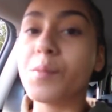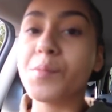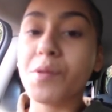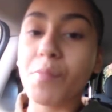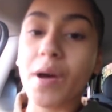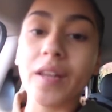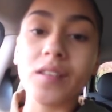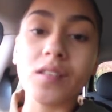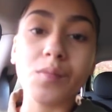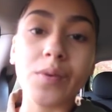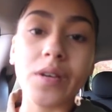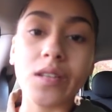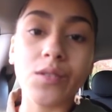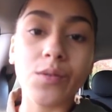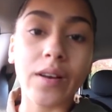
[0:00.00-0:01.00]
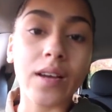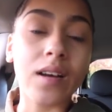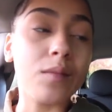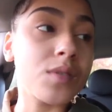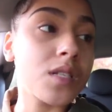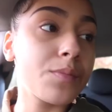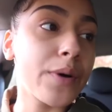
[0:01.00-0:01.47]
I'm the baddest bitch when it
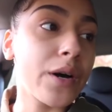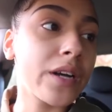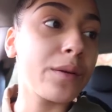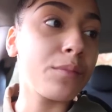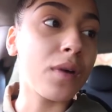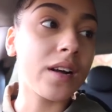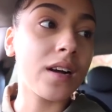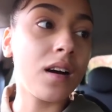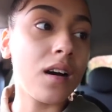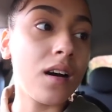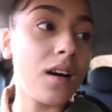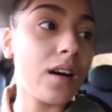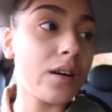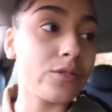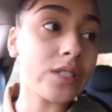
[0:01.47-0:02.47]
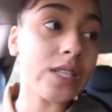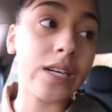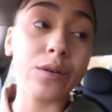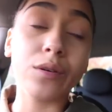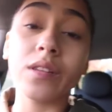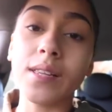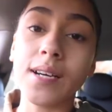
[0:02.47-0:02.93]
comes to parking my car. I will
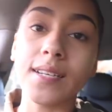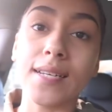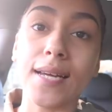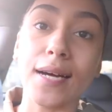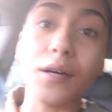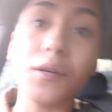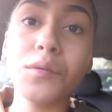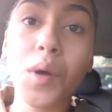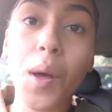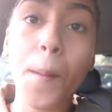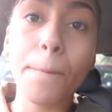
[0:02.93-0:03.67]
tell you that now.